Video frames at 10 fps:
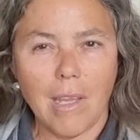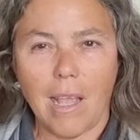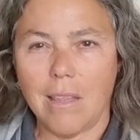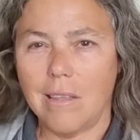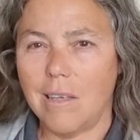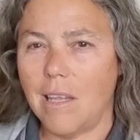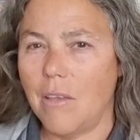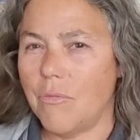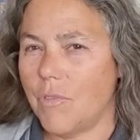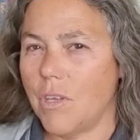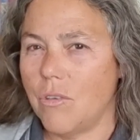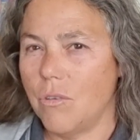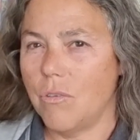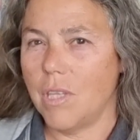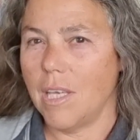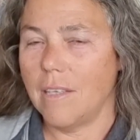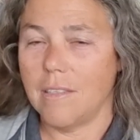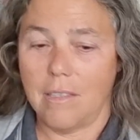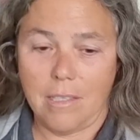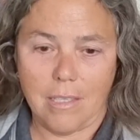and that if they do things,
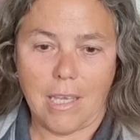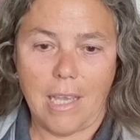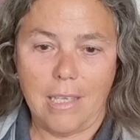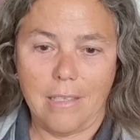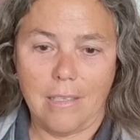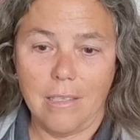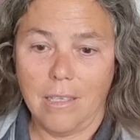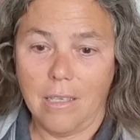in this case,